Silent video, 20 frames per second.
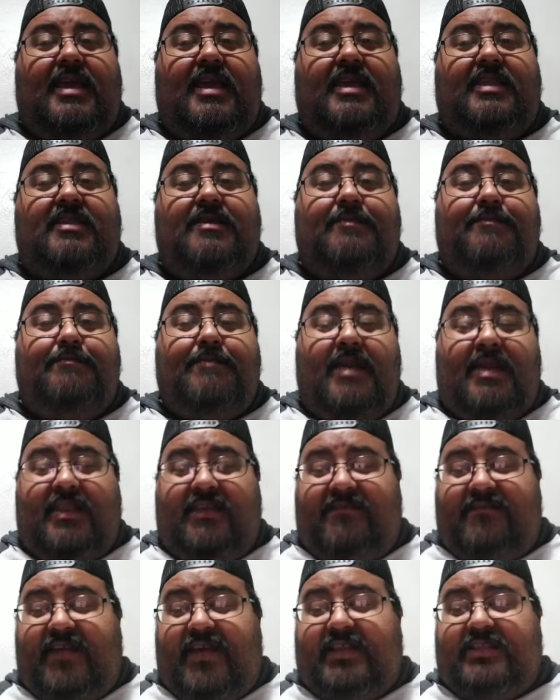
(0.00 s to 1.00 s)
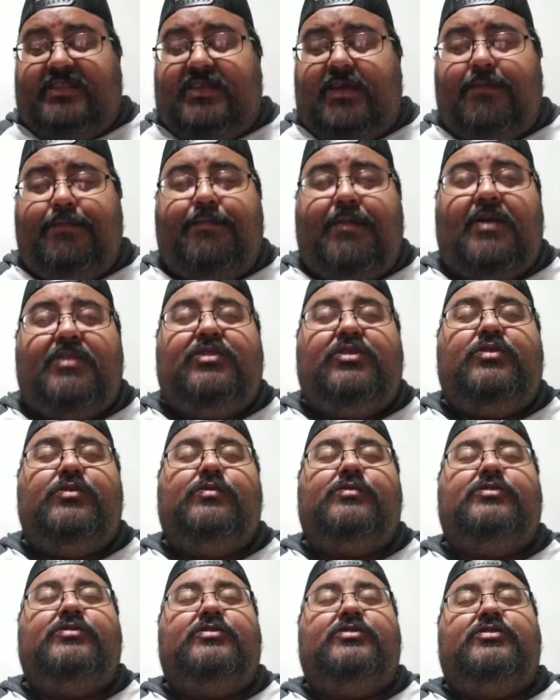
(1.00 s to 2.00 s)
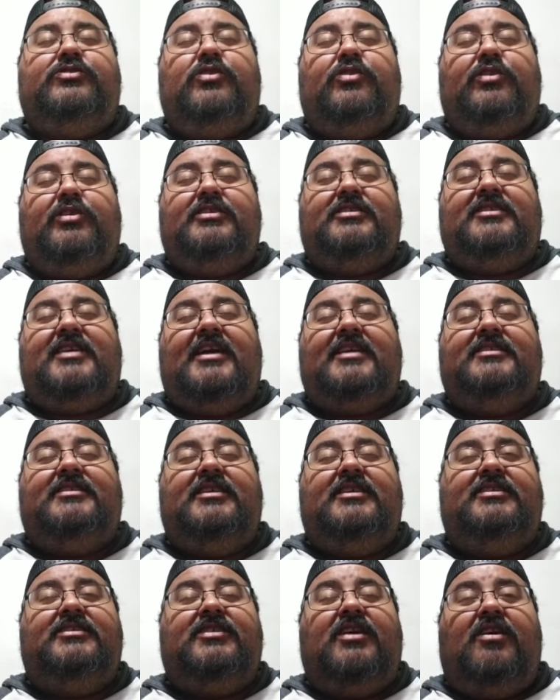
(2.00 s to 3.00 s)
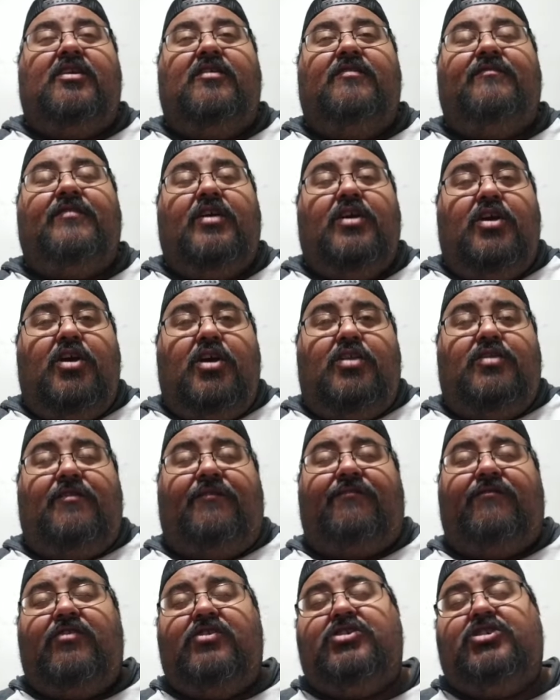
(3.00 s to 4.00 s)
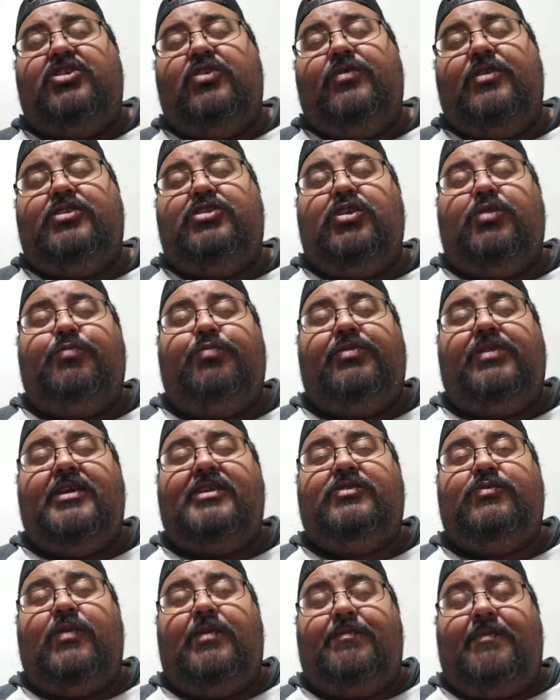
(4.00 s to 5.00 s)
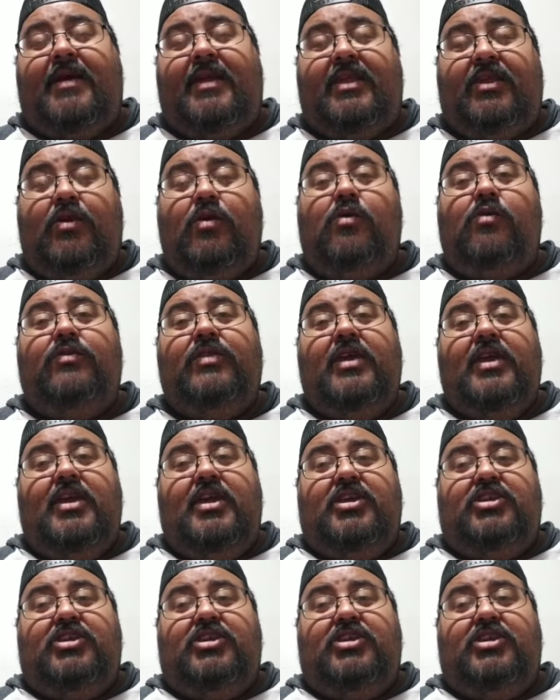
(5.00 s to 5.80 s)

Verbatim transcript: in the main event, but due to the circumstances of the first show that took place with Marigold,